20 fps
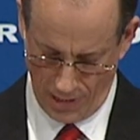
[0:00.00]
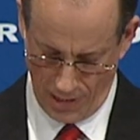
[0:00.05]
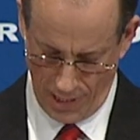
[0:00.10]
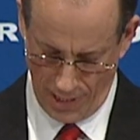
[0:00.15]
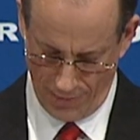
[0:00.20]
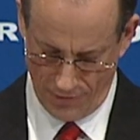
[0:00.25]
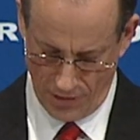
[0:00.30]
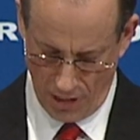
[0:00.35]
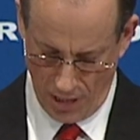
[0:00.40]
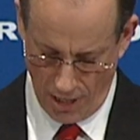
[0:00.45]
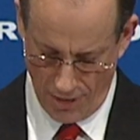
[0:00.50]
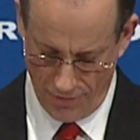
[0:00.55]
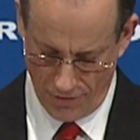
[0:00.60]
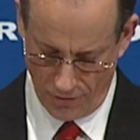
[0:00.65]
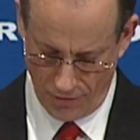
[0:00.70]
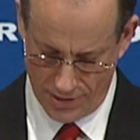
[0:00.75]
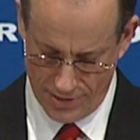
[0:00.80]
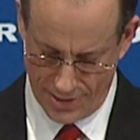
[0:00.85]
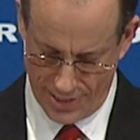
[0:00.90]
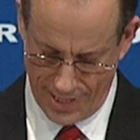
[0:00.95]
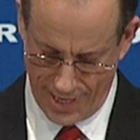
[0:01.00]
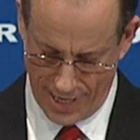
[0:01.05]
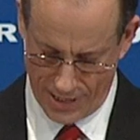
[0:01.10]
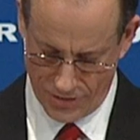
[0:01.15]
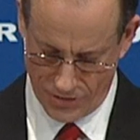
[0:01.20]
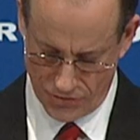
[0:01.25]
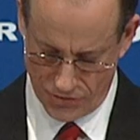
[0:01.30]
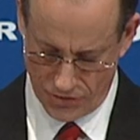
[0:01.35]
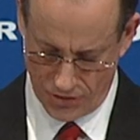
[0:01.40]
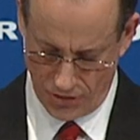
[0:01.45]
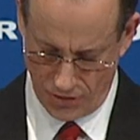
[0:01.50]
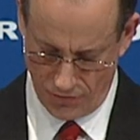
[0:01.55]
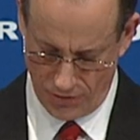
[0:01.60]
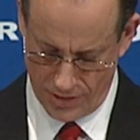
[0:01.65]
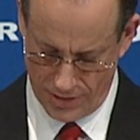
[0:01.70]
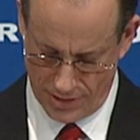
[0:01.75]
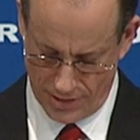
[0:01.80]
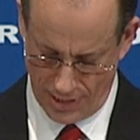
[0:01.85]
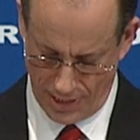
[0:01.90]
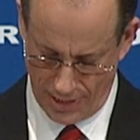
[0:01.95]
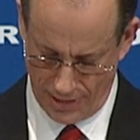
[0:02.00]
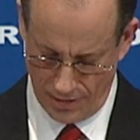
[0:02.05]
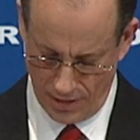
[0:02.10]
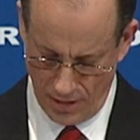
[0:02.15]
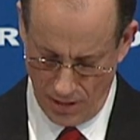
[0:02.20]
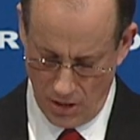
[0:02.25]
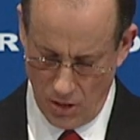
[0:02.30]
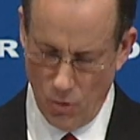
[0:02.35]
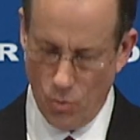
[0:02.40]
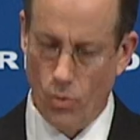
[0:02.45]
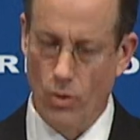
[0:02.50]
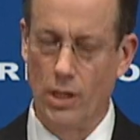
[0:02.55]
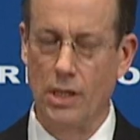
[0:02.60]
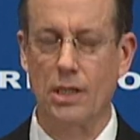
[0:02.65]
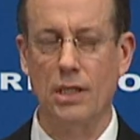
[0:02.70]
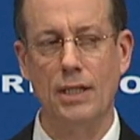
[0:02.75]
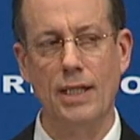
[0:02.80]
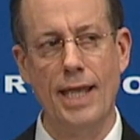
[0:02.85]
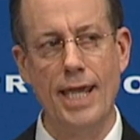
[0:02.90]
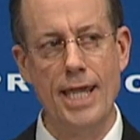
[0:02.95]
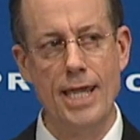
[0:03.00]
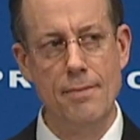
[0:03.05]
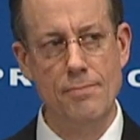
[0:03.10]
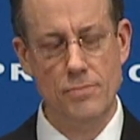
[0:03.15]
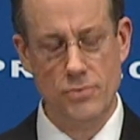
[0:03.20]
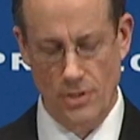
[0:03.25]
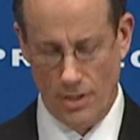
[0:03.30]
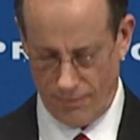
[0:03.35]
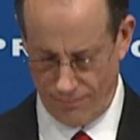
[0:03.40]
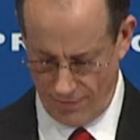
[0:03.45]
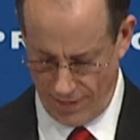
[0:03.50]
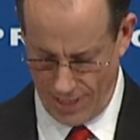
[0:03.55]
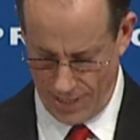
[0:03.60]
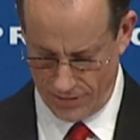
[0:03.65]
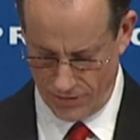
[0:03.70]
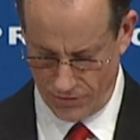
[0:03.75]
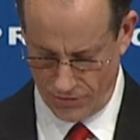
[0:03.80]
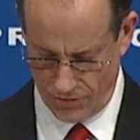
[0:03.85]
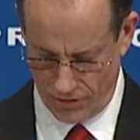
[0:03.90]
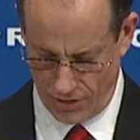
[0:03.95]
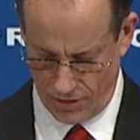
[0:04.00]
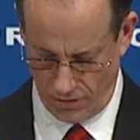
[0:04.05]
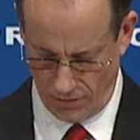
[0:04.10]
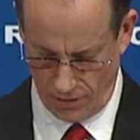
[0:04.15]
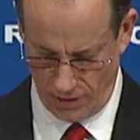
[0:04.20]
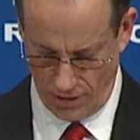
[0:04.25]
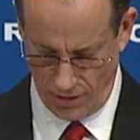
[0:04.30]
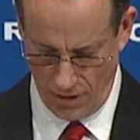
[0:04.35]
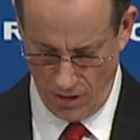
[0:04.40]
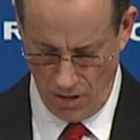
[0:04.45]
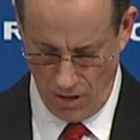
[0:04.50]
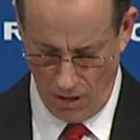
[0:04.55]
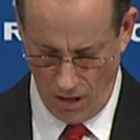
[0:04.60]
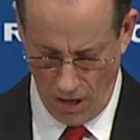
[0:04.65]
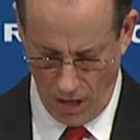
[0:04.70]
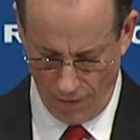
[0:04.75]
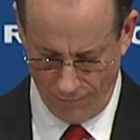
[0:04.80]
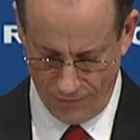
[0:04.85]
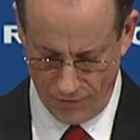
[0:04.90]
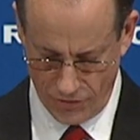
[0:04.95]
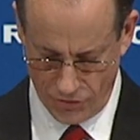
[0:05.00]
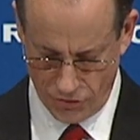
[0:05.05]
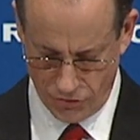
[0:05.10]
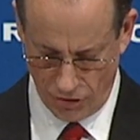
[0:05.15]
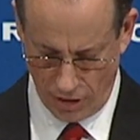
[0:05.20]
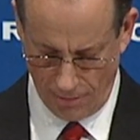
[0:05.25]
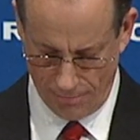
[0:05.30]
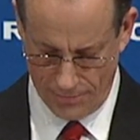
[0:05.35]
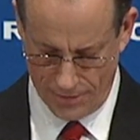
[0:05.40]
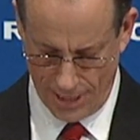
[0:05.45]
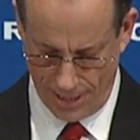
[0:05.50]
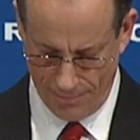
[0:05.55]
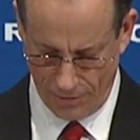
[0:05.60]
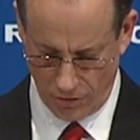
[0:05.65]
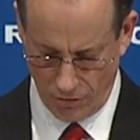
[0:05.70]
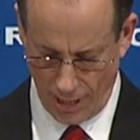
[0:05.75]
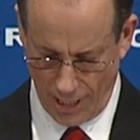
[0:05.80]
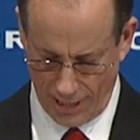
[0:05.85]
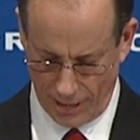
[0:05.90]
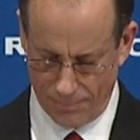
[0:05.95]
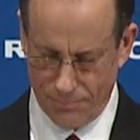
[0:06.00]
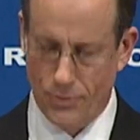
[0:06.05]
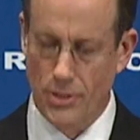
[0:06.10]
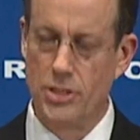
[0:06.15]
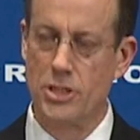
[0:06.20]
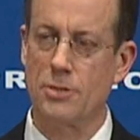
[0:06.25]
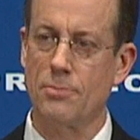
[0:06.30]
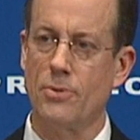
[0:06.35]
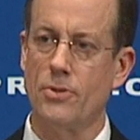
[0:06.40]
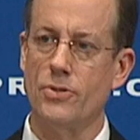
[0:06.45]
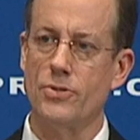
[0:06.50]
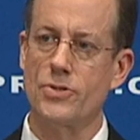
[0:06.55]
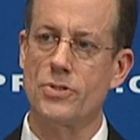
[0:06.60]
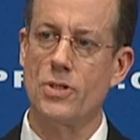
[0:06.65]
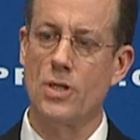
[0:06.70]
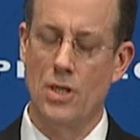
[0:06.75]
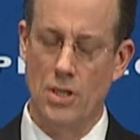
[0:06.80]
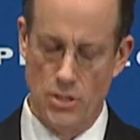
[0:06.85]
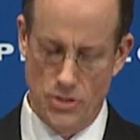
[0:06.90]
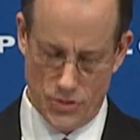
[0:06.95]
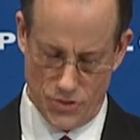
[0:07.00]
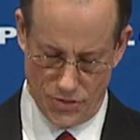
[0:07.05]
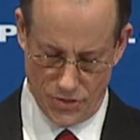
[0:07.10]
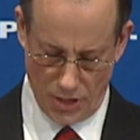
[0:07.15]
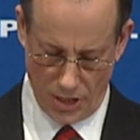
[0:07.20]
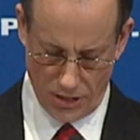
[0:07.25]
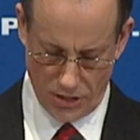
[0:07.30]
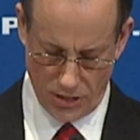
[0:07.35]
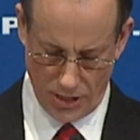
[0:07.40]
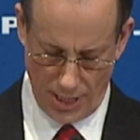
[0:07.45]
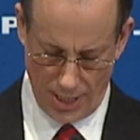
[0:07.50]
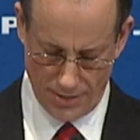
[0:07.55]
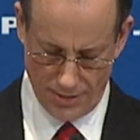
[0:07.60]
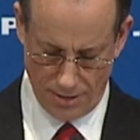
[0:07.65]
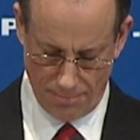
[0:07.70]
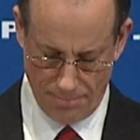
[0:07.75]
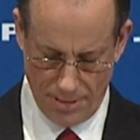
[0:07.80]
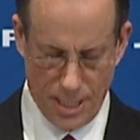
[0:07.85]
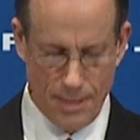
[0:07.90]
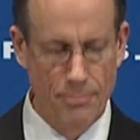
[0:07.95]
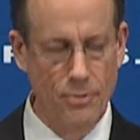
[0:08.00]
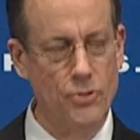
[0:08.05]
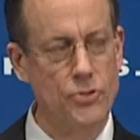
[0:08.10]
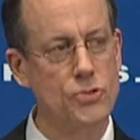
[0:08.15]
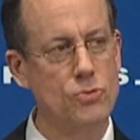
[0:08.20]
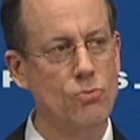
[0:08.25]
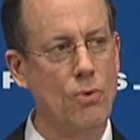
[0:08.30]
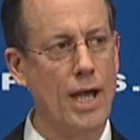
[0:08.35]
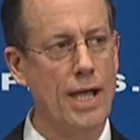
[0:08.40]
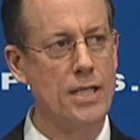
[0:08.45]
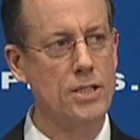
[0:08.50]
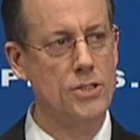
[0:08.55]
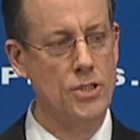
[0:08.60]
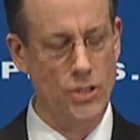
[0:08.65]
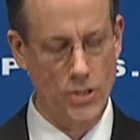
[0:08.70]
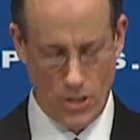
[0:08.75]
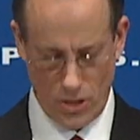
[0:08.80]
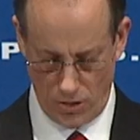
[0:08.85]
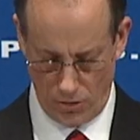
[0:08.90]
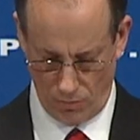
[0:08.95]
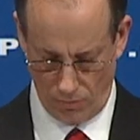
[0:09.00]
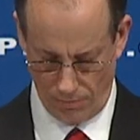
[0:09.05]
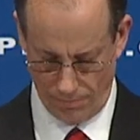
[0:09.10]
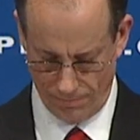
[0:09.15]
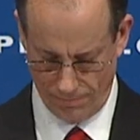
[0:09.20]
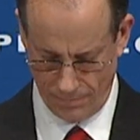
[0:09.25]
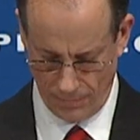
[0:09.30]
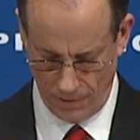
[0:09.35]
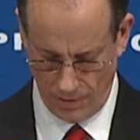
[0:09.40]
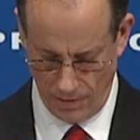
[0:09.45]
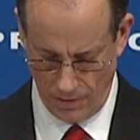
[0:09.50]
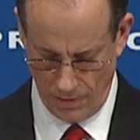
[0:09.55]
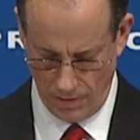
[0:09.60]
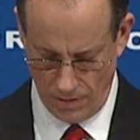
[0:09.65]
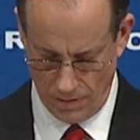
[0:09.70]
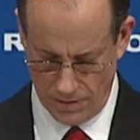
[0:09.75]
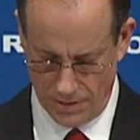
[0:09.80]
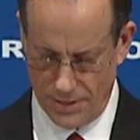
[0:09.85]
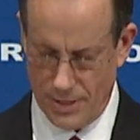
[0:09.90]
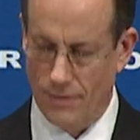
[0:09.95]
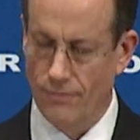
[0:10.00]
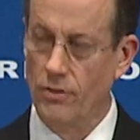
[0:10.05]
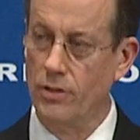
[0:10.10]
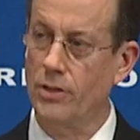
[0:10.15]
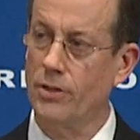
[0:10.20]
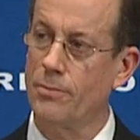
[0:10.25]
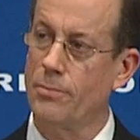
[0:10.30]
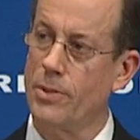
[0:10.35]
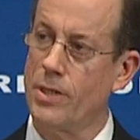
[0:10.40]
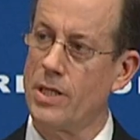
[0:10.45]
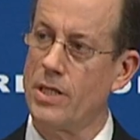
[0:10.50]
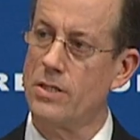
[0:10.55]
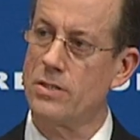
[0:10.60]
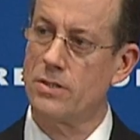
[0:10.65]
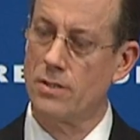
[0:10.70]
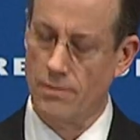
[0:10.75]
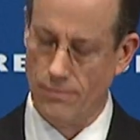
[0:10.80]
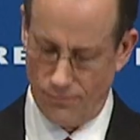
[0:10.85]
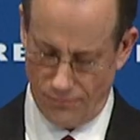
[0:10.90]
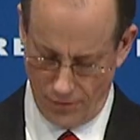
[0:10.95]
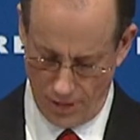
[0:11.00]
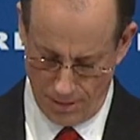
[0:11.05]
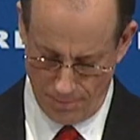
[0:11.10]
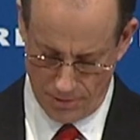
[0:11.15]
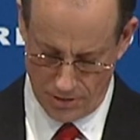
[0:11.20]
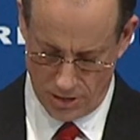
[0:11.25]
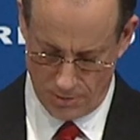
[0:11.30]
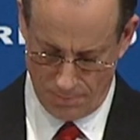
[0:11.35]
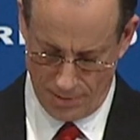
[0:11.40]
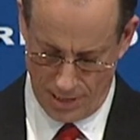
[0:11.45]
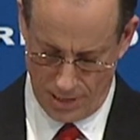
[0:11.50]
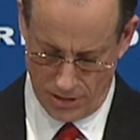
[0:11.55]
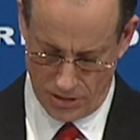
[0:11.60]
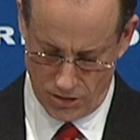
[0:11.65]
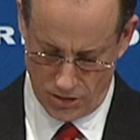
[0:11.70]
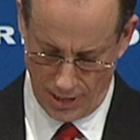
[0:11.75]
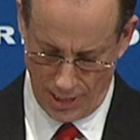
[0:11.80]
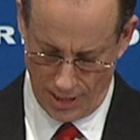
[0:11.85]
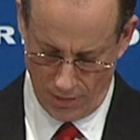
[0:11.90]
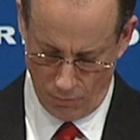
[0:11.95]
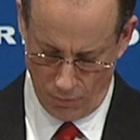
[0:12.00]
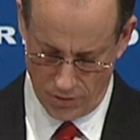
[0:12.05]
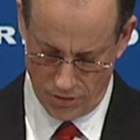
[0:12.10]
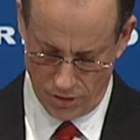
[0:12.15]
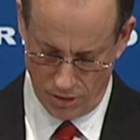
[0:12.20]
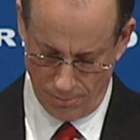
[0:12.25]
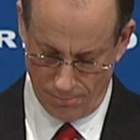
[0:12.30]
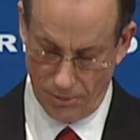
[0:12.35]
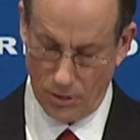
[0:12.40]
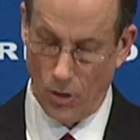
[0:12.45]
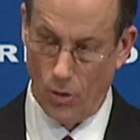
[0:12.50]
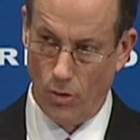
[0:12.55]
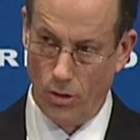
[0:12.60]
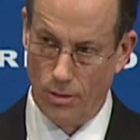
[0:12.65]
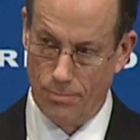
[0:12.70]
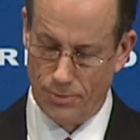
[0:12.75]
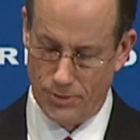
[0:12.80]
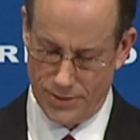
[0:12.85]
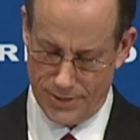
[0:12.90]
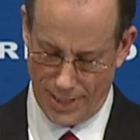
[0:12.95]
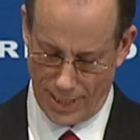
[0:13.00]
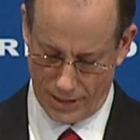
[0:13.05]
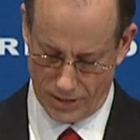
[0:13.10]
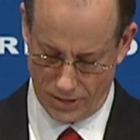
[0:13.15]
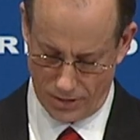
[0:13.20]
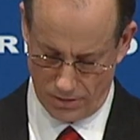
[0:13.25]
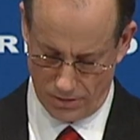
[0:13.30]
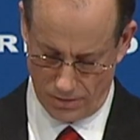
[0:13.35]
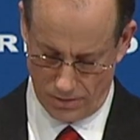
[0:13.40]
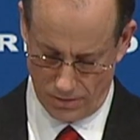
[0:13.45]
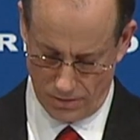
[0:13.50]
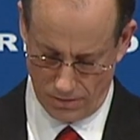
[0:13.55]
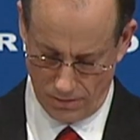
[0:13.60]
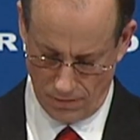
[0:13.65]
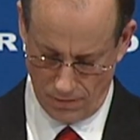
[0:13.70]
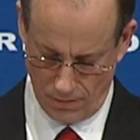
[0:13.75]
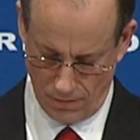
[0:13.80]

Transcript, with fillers: And the other is a national security state where claims of national security often trump democratic principles such as a people's right to know, civil liberties, freedom of speech, and whistleblower protections.